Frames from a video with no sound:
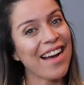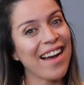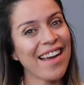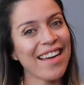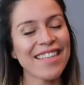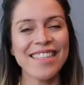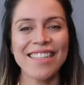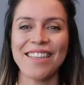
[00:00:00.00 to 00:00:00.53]

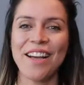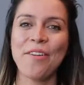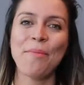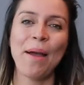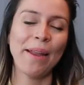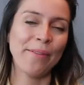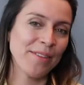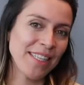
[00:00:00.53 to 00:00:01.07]
guys,
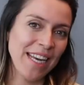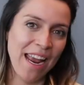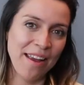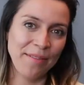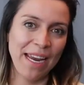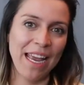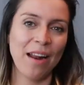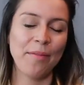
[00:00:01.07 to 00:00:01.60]
my name is
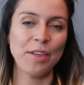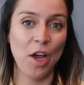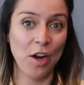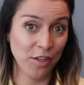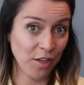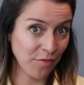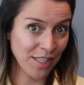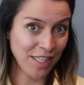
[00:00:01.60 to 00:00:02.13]
Tammy and I'm a
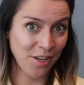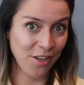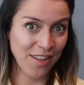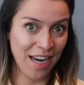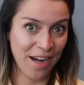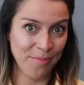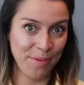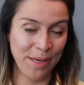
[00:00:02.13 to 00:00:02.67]
doctor of physical
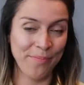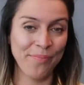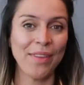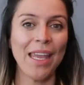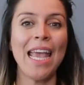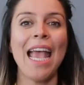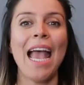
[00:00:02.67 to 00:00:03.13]
therapy,